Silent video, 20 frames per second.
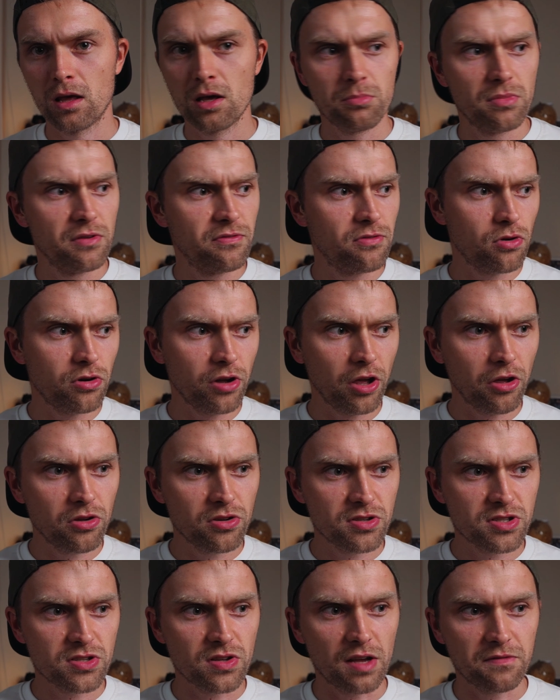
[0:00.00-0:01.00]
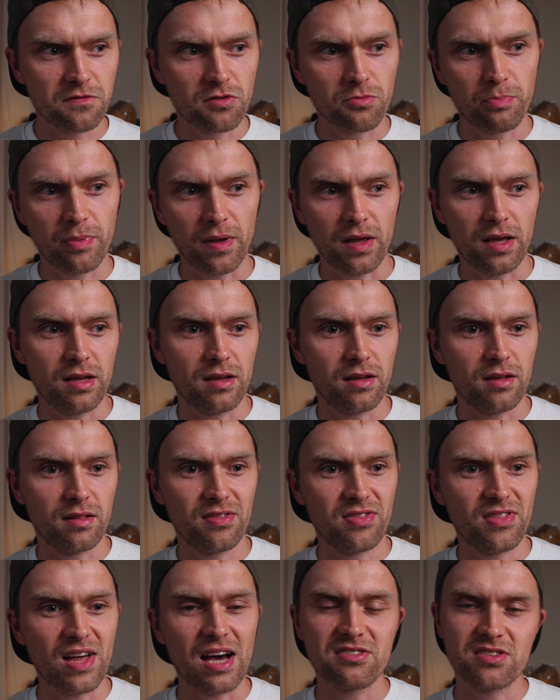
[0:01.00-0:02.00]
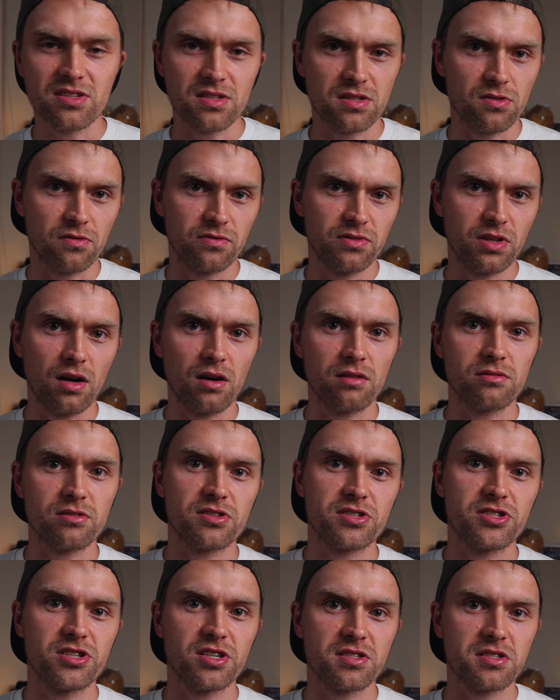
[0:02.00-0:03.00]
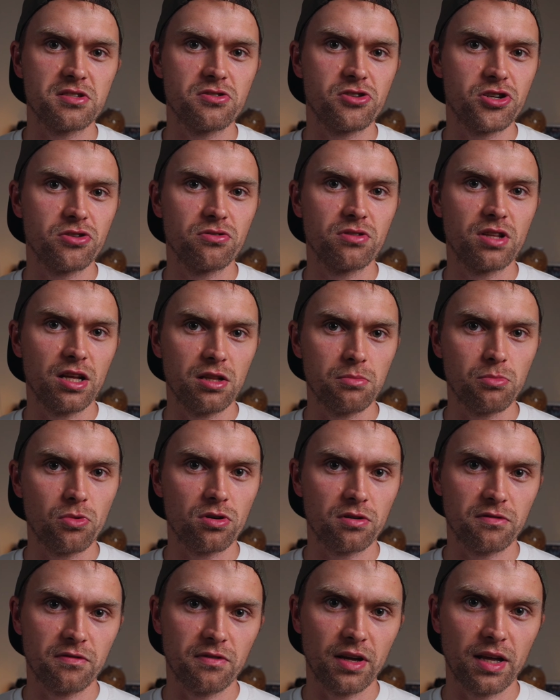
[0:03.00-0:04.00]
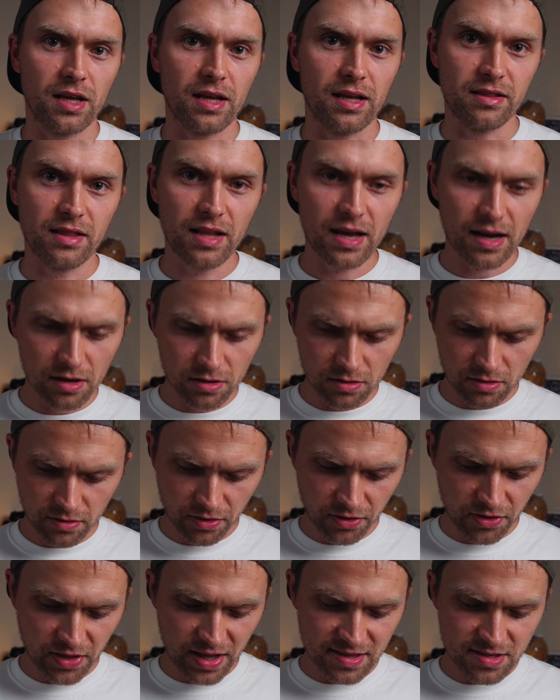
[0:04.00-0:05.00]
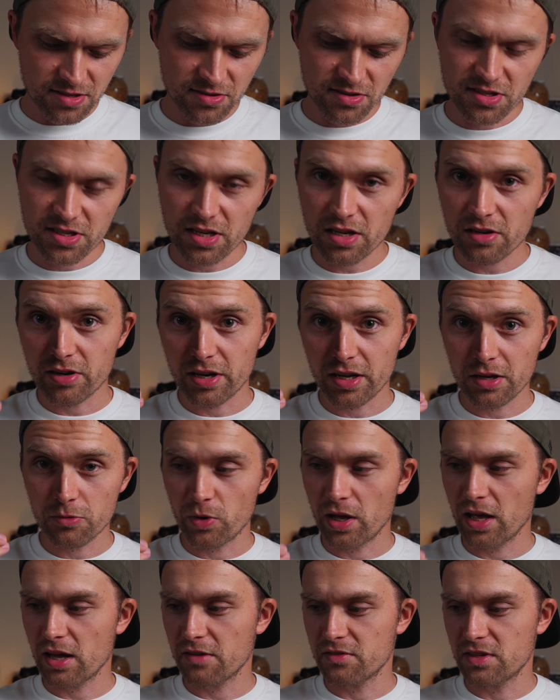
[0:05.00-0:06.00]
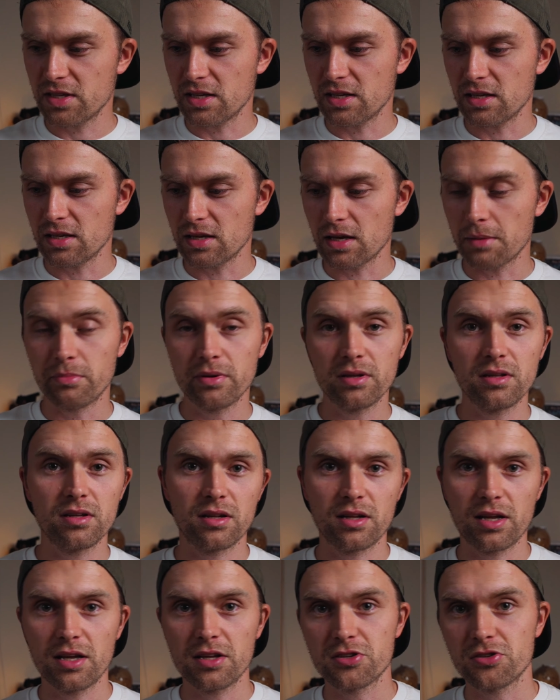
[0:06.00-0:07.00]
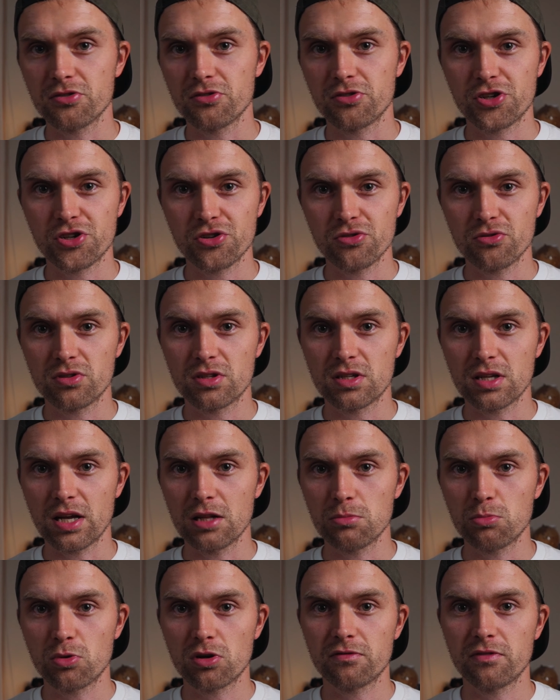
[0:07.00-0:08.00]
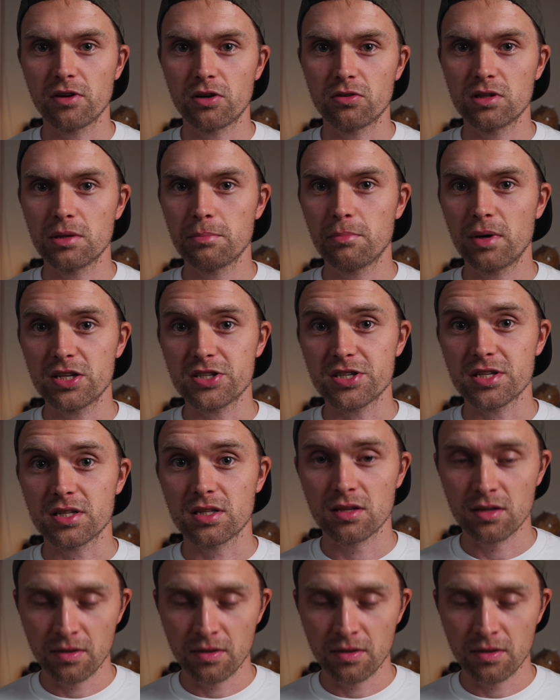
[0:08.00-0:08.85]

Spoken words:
Before, you used to have to pay thousands of dollars just to shoot anamorphic, and now, thanks to SIRUI, we have the ability to shoot anamorphic on a budget.